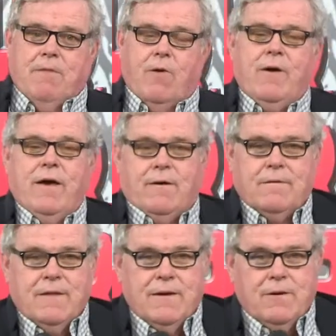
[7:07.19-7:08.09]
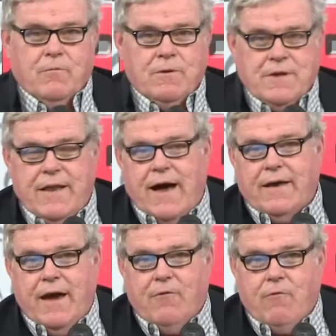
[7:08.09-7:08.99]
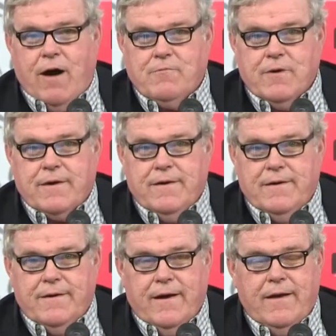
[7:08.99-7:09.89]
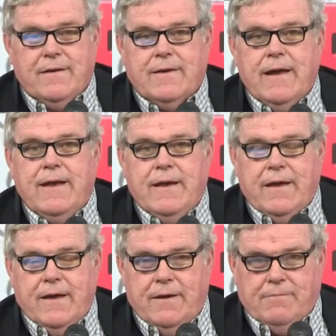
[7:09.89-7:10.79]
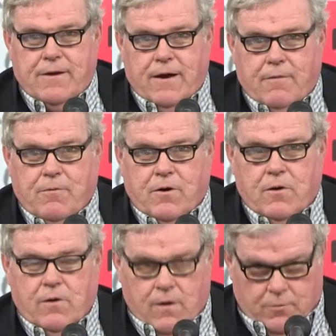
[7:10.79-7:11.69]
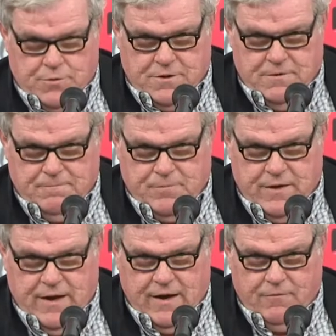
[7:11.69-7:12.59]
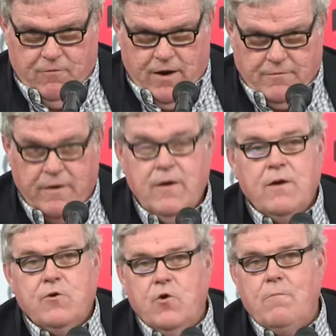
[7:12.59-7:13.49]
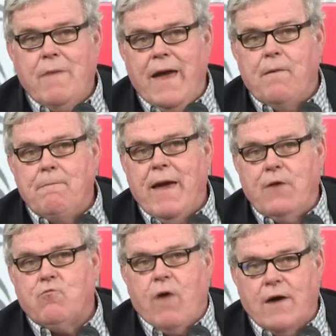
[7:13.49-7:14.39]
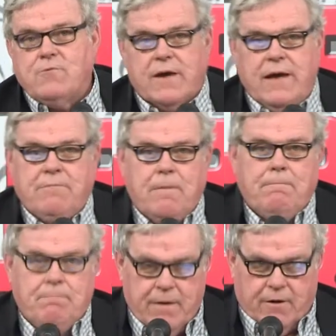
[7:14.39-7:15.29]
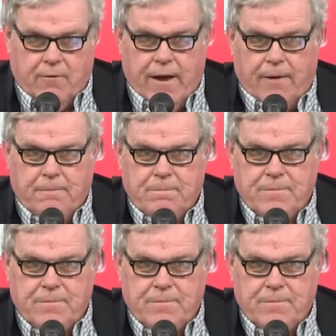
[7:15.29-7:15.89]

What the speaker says: Mo Hill was to knock out Roderick, and didn't even come close to knocking Roderick. You may have made Roderick even bigger now,